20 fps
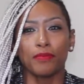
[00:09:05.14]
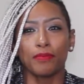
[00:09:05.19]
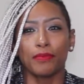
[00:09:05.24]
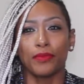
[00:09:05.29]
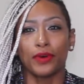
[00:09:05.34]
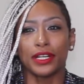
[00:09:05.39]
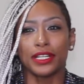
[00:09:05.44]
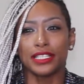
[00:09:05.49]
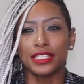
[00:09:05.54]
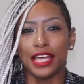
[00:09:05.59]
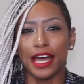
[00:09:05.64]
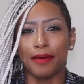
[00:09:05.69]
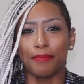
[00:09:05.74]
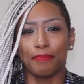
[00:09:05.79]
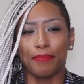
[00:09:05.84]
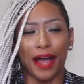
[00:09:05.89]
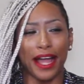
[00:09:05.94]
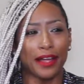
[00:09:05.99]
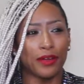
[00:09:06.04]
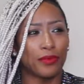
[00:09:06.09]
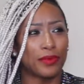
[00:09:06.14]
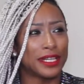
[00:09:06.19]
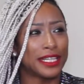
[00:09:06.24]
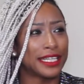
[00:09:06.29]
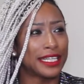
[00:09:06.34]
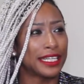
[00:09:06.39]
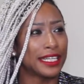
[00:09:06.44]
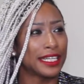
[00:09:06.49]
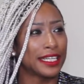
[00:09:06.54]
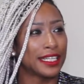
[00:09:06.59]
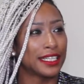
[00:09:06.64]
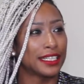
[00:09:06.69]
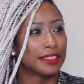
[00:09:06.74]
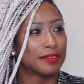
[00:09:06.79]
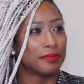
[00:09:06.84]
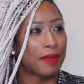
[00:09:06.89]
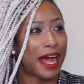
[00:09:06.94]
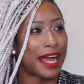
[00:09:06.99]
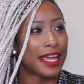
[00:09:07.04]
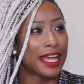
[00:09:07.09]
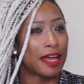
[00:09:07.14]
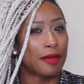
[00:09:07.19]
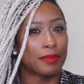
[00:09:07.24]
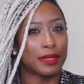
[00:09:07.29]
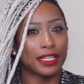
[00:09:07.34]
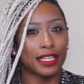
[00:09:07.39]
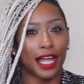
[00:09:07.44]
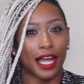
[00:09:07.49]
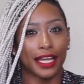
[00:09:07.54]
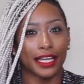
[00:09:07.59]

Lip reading: what is that bike weekend in Miami? Like,